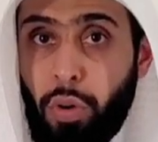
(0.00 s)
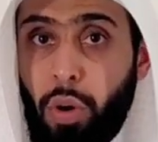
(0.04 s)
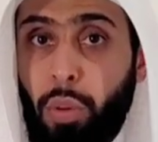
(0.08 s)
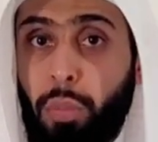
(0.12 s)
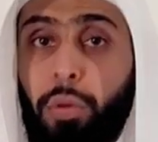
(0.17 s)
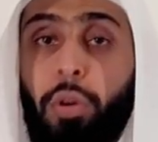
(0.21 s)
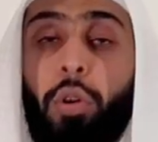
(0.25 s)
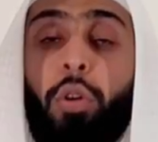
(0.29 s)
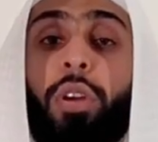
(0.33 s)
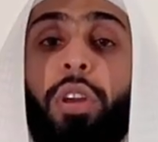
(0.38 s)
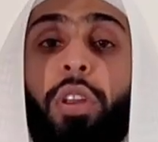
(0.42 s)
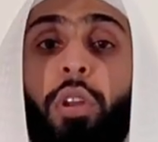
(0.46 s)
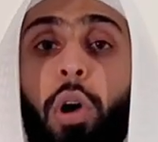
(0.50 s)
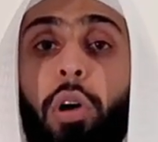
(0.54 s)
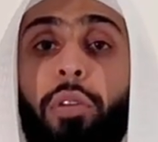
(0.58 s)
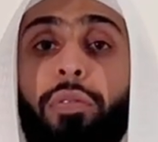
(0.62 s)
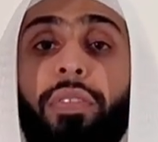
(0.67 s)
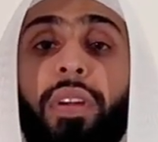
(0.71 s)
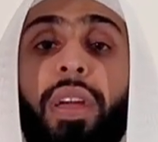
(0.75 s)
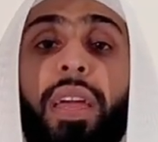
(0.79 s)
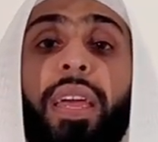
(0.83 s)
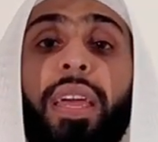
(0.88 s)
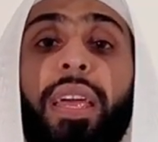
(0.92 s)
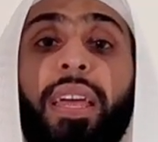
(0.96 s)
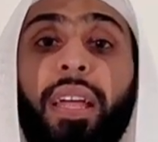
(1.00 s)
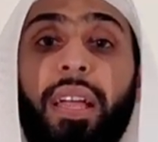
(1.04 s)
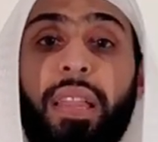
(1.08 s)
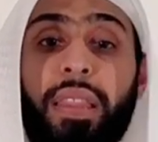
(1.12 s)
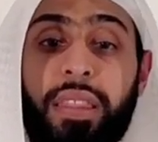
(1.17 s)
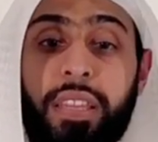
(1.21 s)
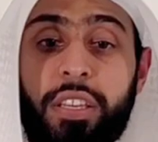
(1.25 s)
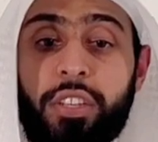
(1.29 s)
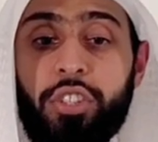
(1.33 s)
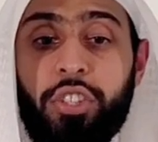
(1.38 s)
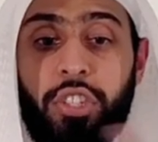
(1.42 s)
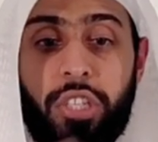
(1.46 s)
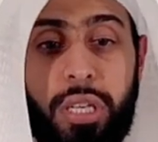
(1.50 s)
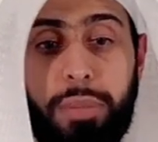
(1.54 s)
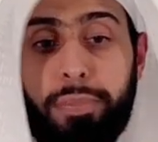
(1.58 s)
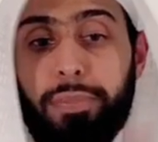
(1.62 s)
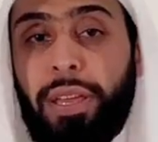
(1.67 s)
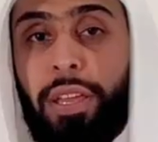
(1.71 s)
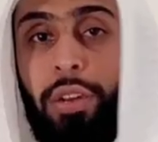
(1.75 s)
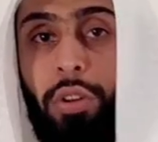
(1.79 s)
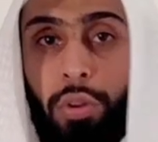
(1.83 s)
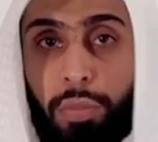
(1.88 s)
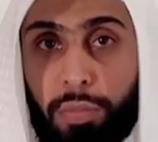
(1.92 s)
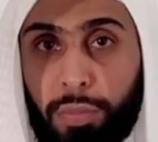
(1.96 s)
or broken off, this sheep
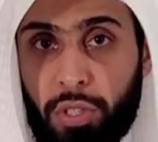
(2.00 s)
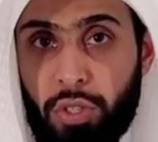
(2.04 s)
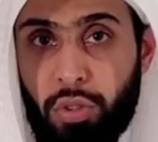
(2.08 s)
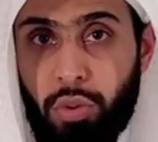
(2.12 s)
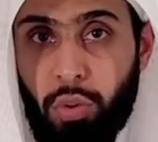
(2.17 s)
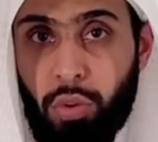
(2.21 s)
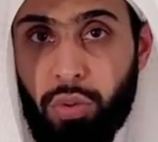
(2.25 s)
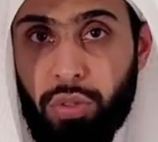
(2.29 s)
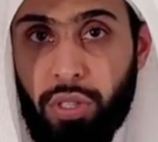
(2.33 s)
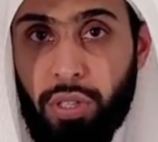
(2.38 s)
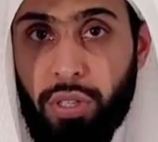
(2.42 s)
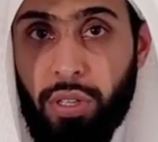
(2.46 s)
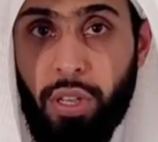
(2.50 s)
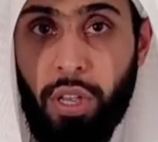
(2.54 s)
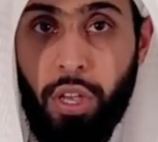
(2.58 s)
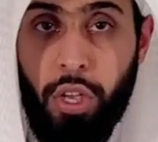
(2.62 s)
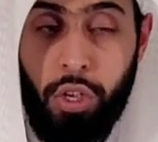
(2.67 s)
cannot be slaughtered.